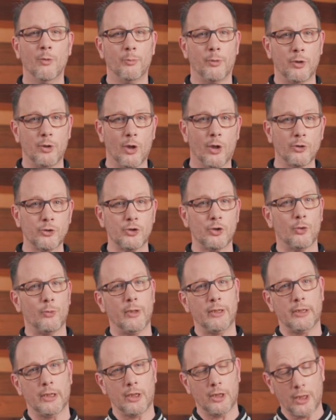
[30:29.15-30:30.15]
but also
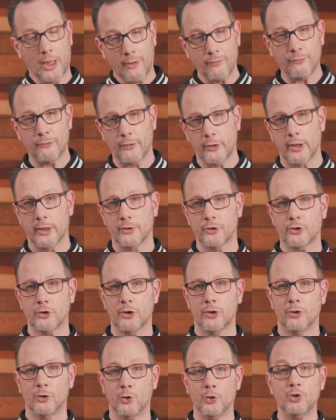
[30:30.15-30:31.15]
with the
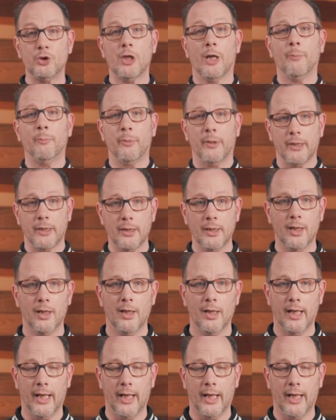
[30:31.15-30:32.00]
confidence to jump in